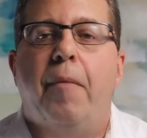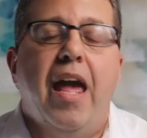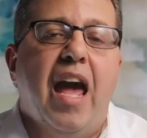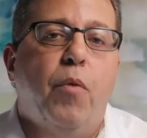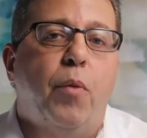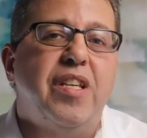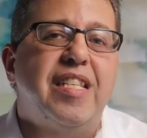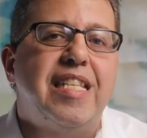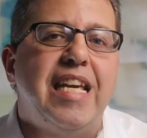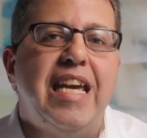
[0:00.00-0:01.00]
and when we
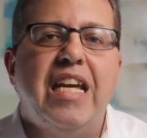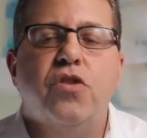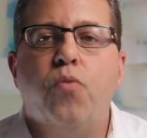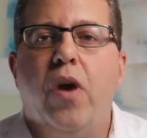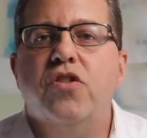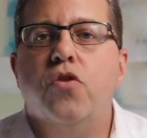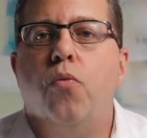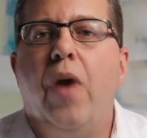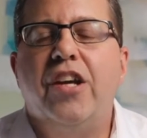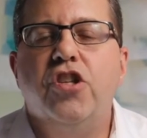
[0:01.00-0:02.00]
see his
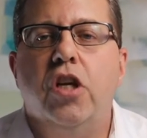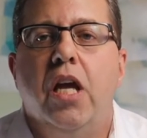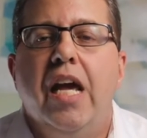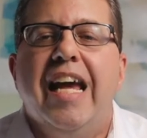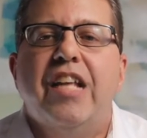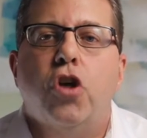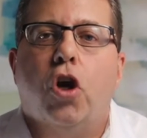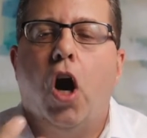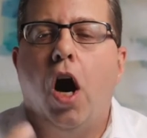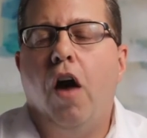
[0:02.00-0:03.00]
resurrection, it's a
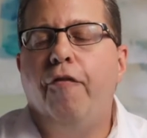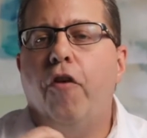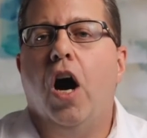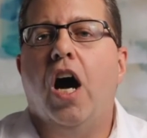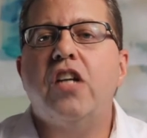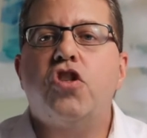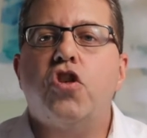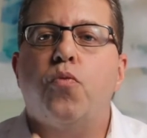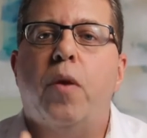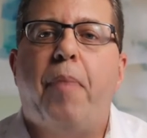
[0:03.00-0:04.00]
call for us to
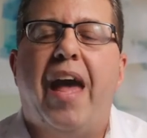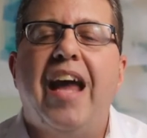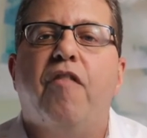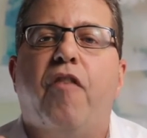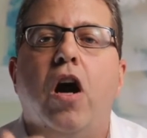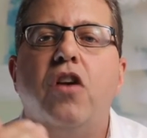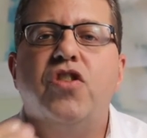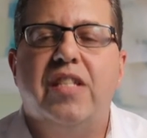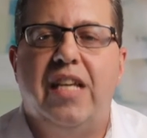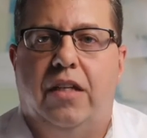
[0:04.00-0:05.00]
repent of our
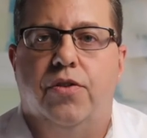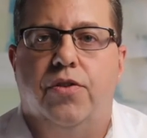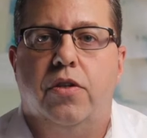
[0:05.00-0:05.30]
sins